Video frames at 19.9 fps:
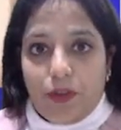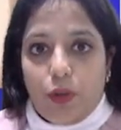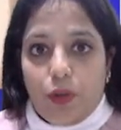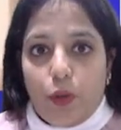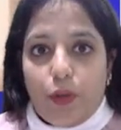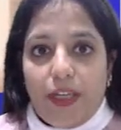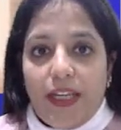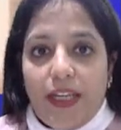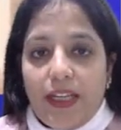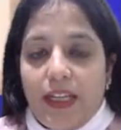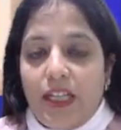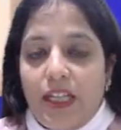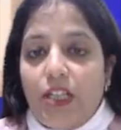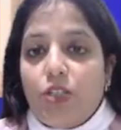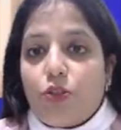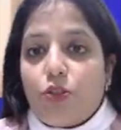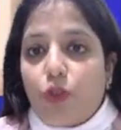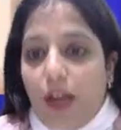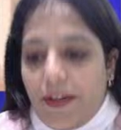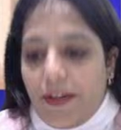Okay,
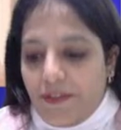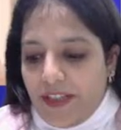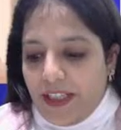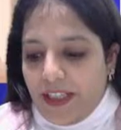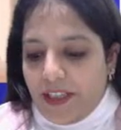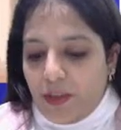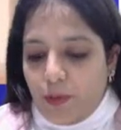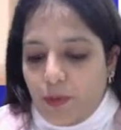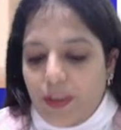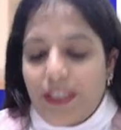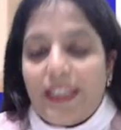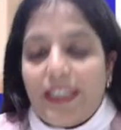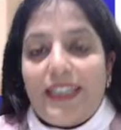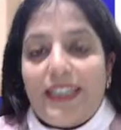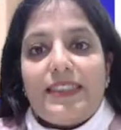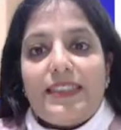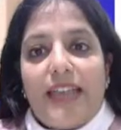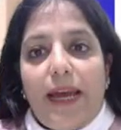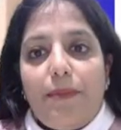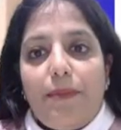so I have taken one
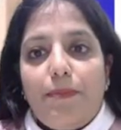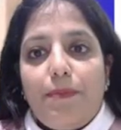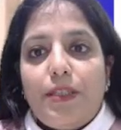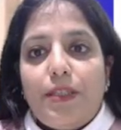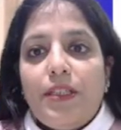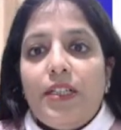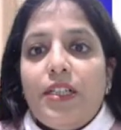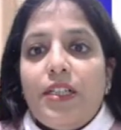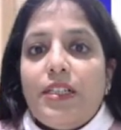example.